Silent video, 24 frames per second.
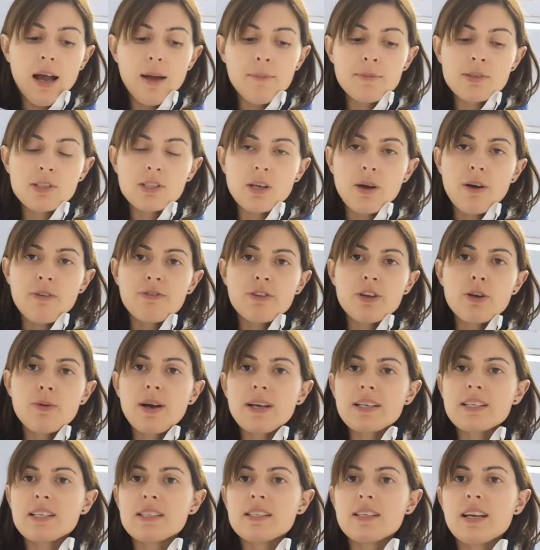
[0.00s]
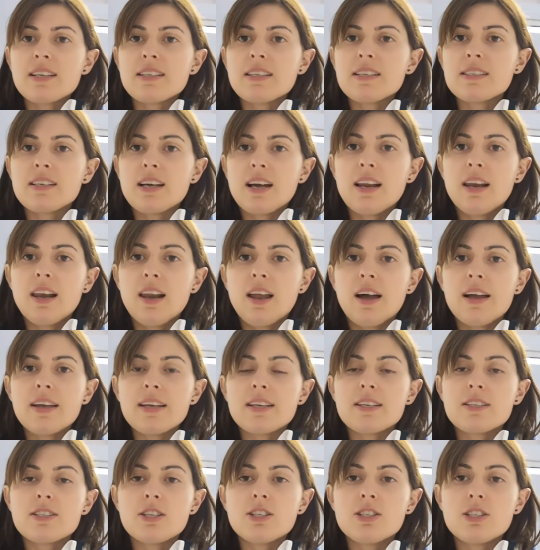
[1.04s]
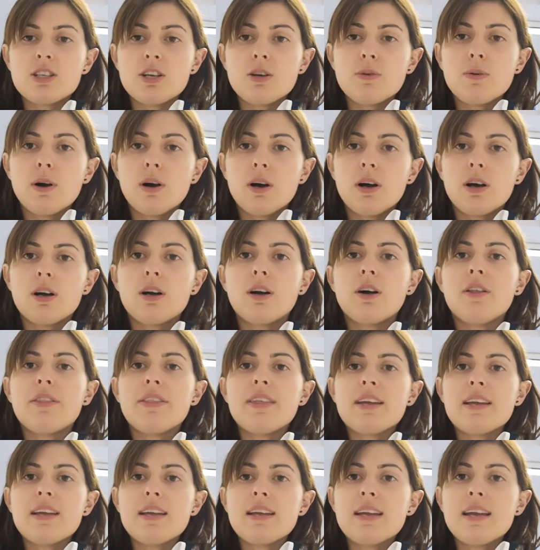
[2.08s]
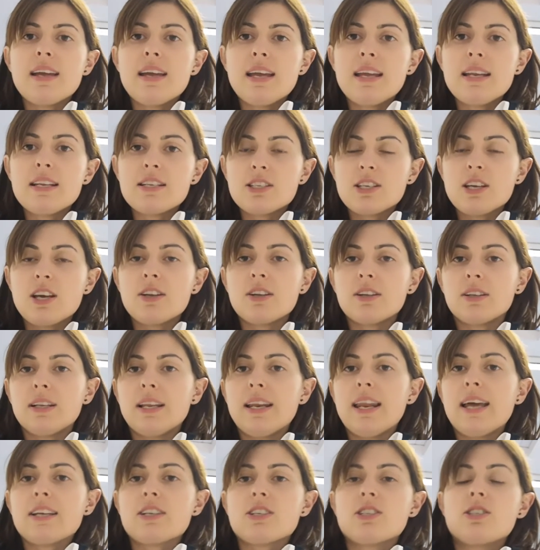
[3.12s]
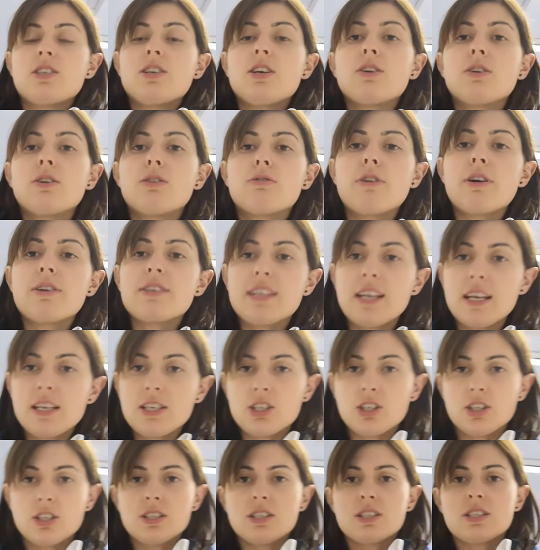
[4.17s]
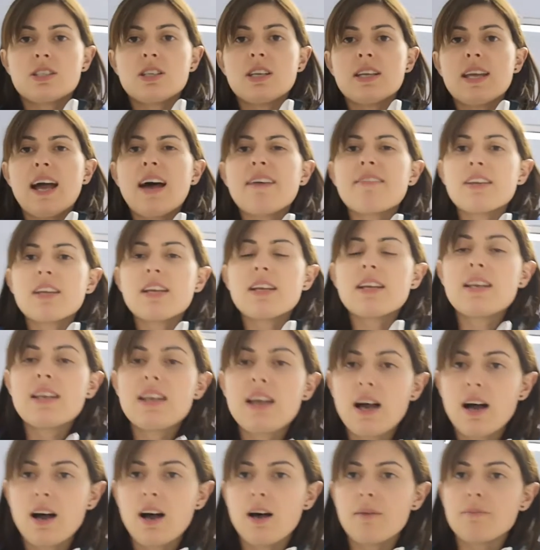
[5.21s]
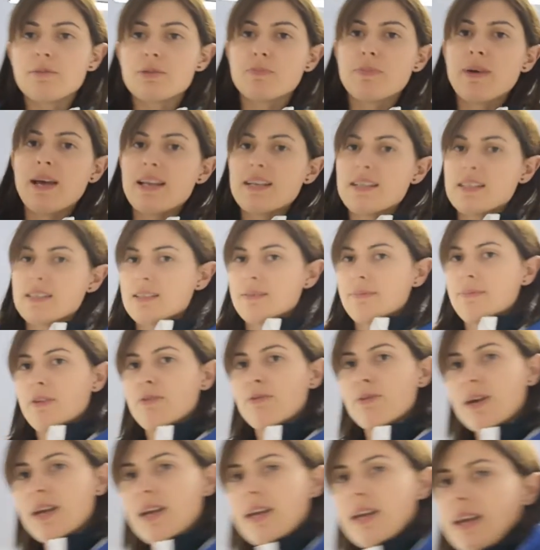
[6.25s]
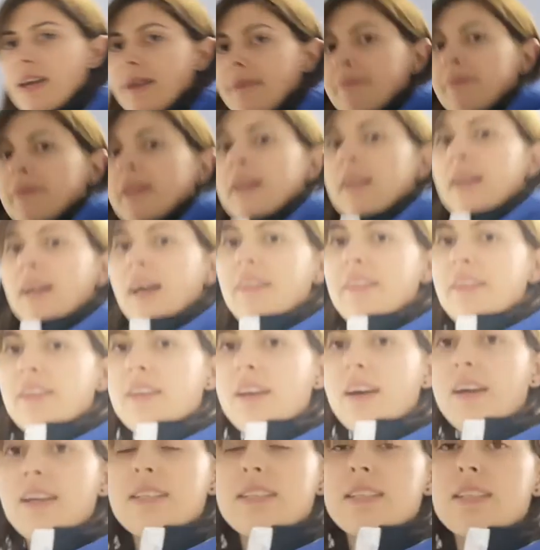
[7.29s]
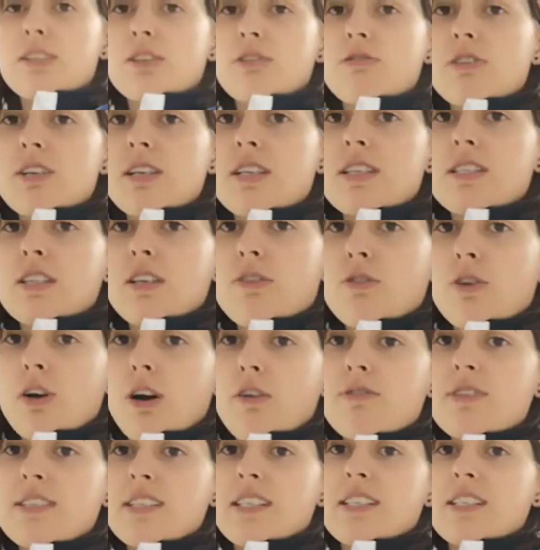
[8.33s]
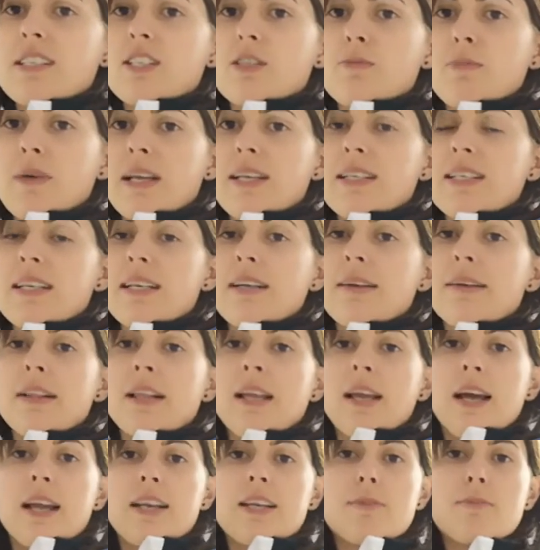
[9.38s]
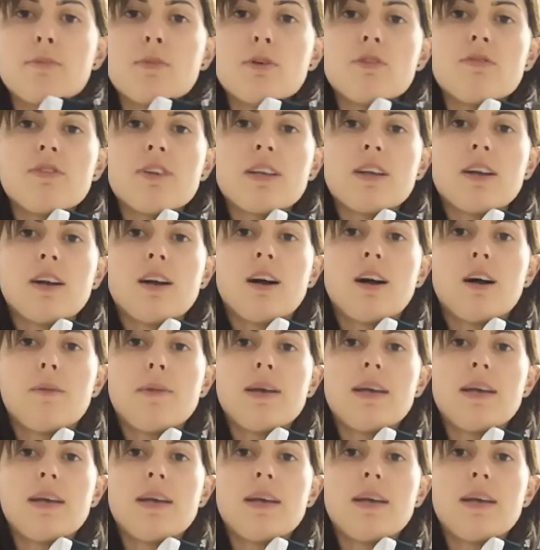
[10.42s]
So a few exercises I like to do are the internal and external rotations. So you're having your arms bent, if we're here, at the 90 degrees, so you've got a resistance band in, and you're moving your arm